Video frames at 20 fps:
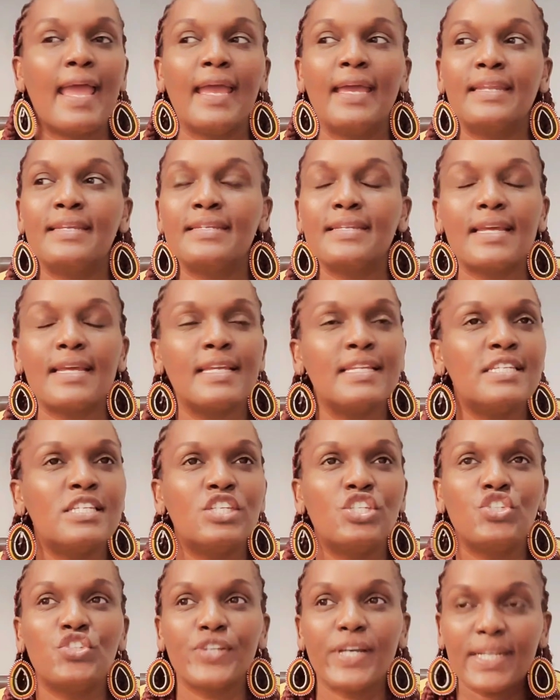and
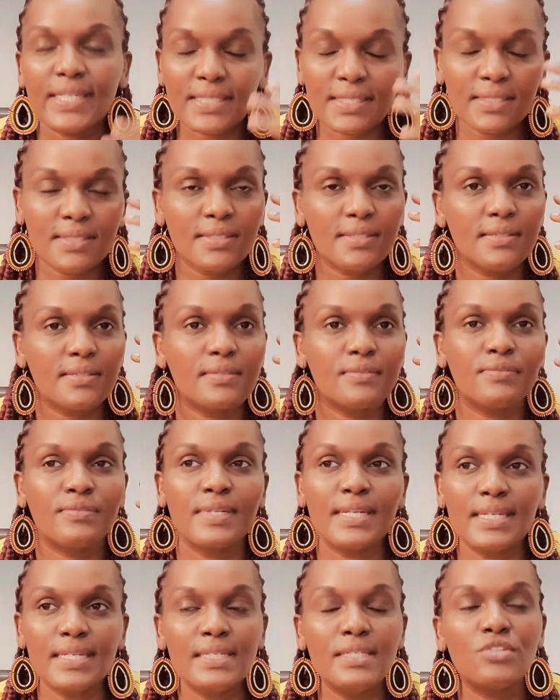it just
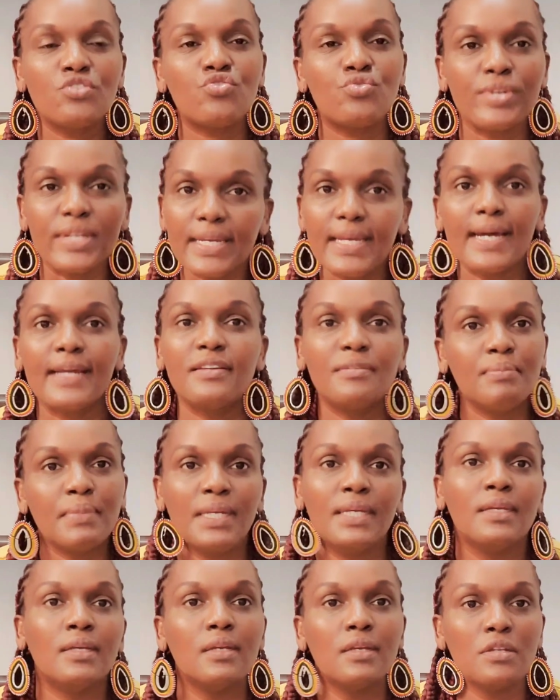really triggered
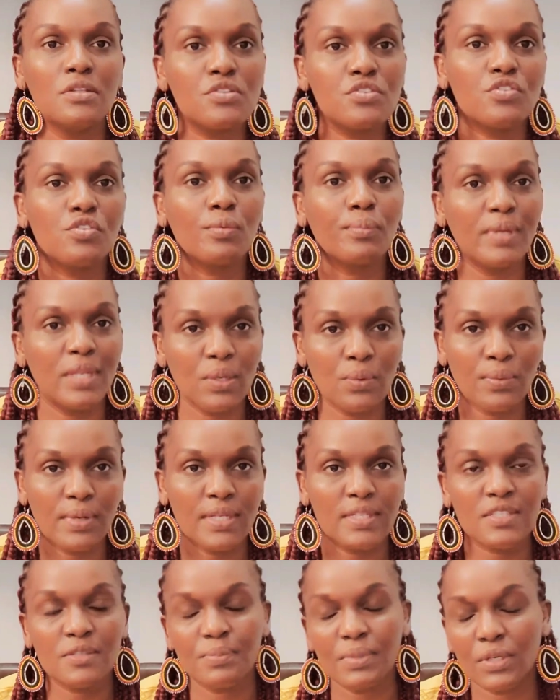me in so many
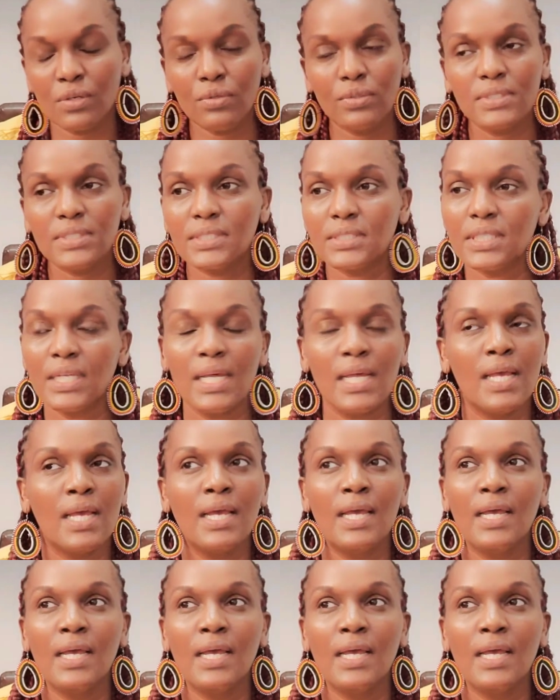ways, because